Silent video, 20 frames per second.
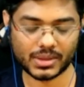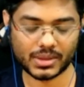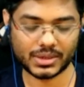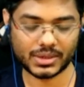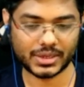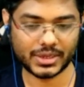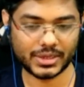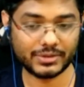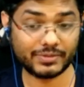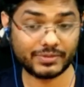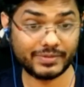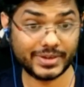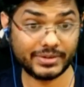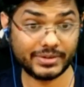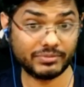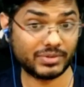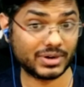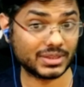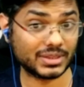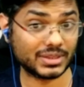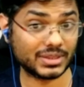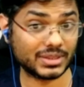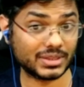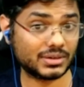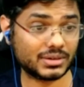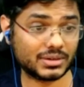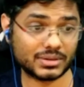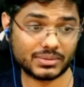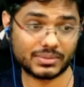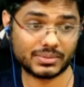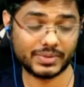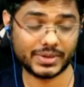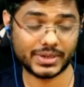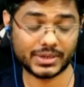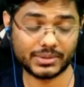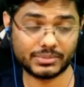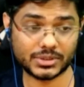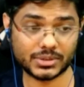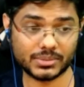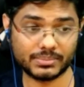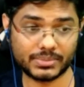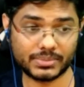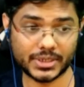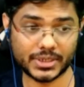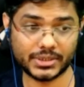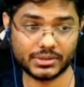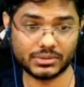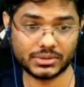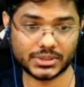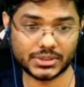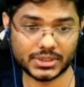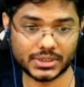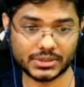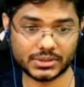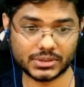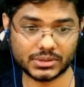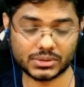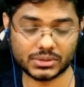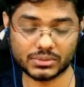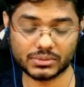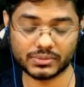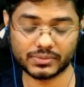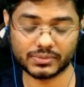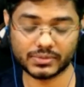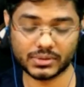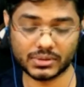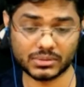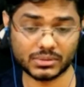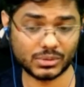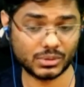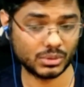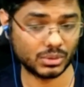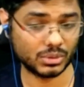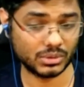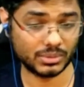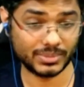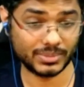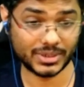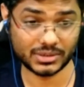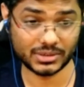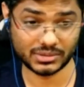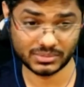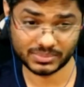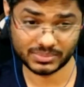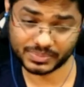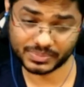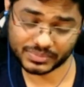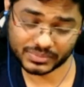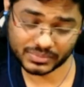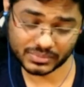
if we won that, we had some pretty good chances of gold medal.